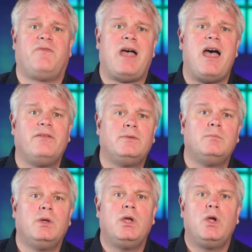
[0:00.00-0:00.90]
5,
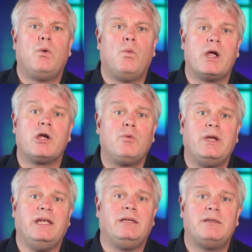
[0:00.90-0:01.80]
Where are
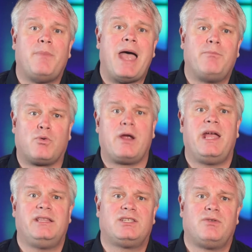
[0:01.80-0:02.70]
we to buy
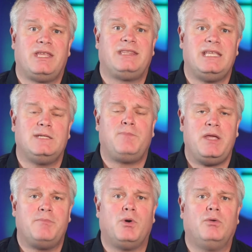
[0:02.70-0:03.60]
bread so that these
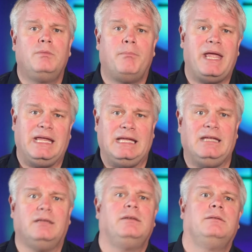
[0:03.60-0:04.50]
people may
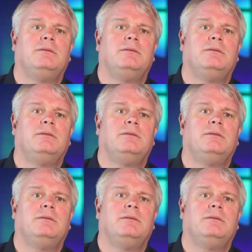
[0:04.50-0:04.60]
eat?